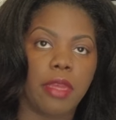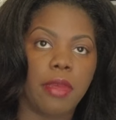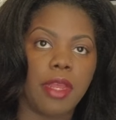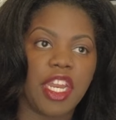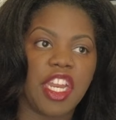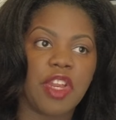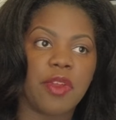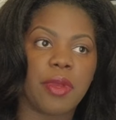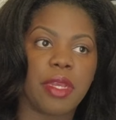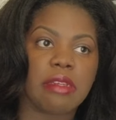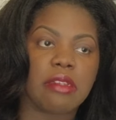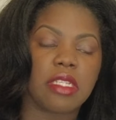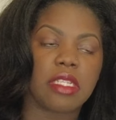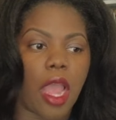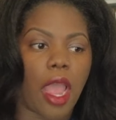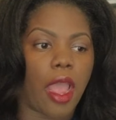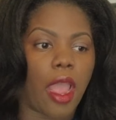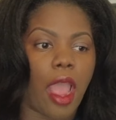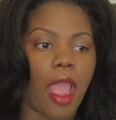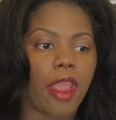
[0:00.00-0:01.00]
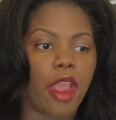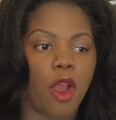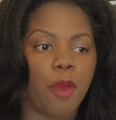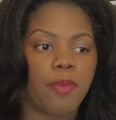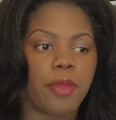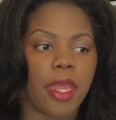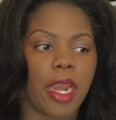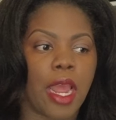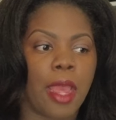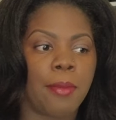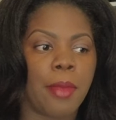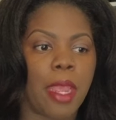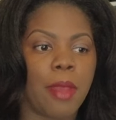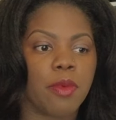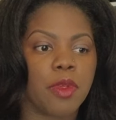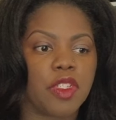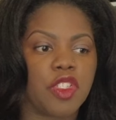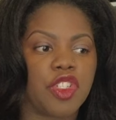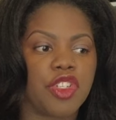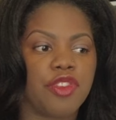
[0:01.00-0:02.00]
But anyways, I hope that I'm
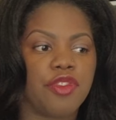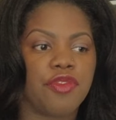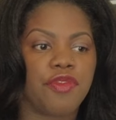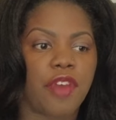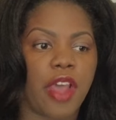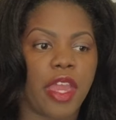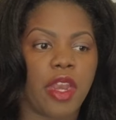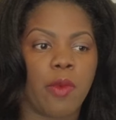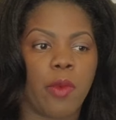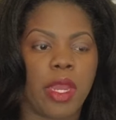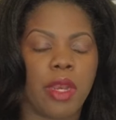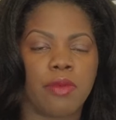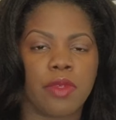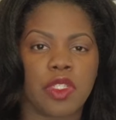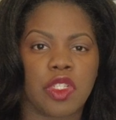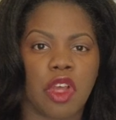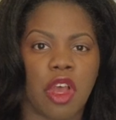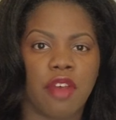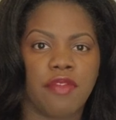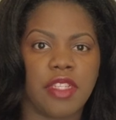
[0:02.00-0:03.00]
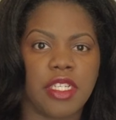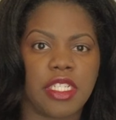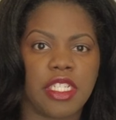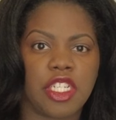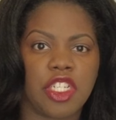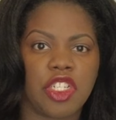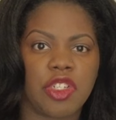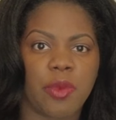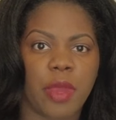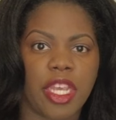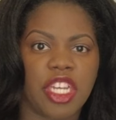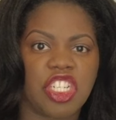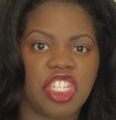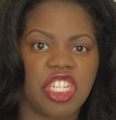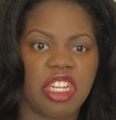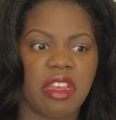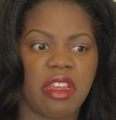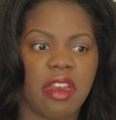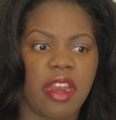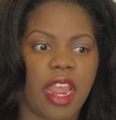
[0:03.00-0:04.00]
able to find a way to resolve this
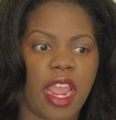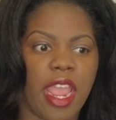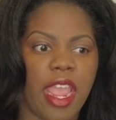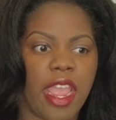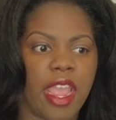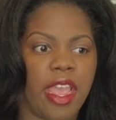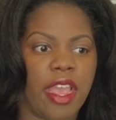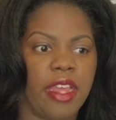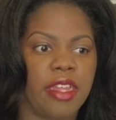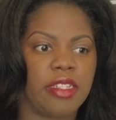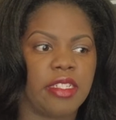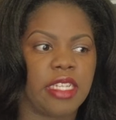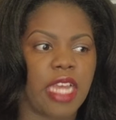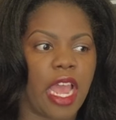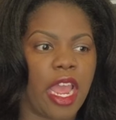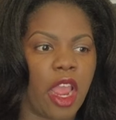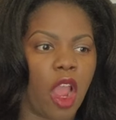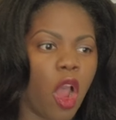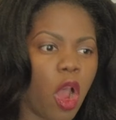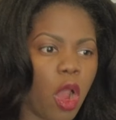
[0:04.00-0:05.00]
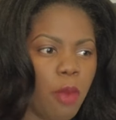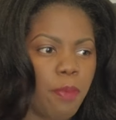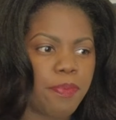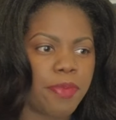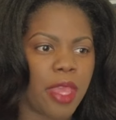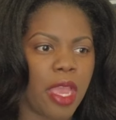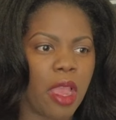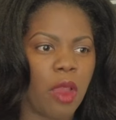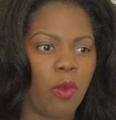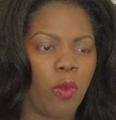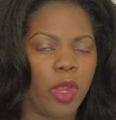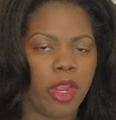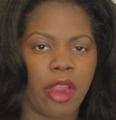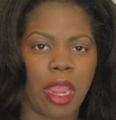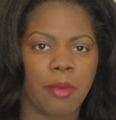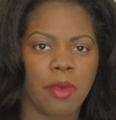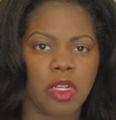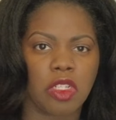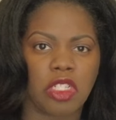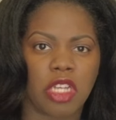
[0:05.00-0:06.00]
situation, and I hope that we're
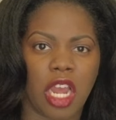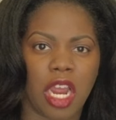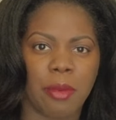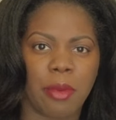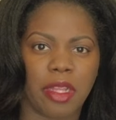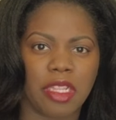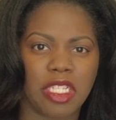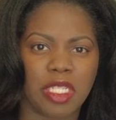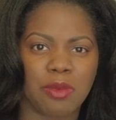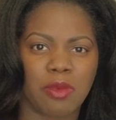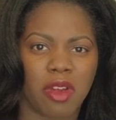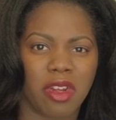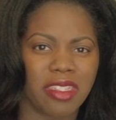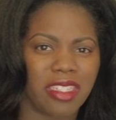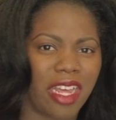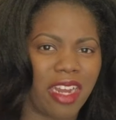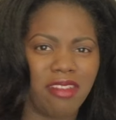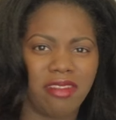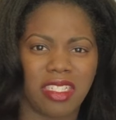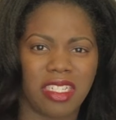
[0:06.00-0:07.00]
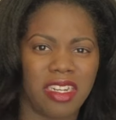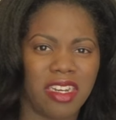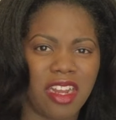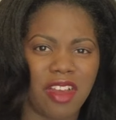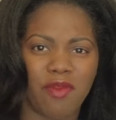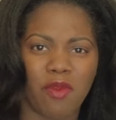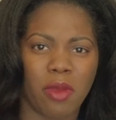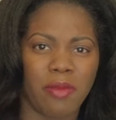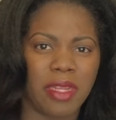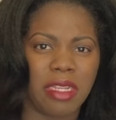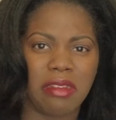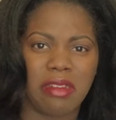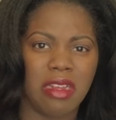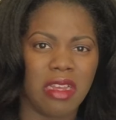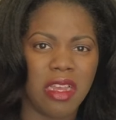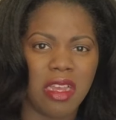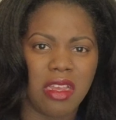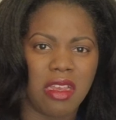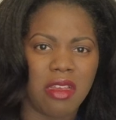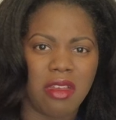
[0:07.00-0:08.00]
able to talk about this more, because I don't see enough women
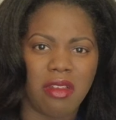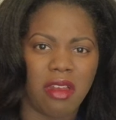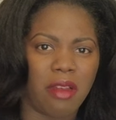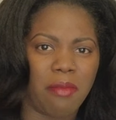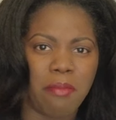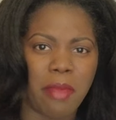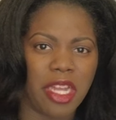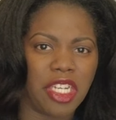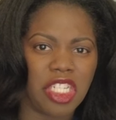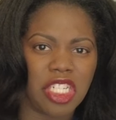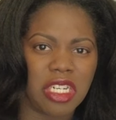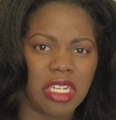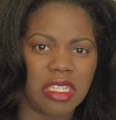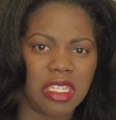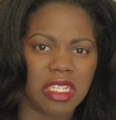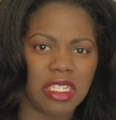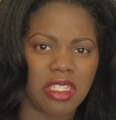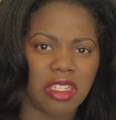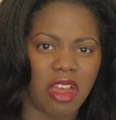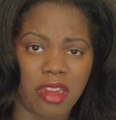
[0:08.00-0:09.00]
mentioning this.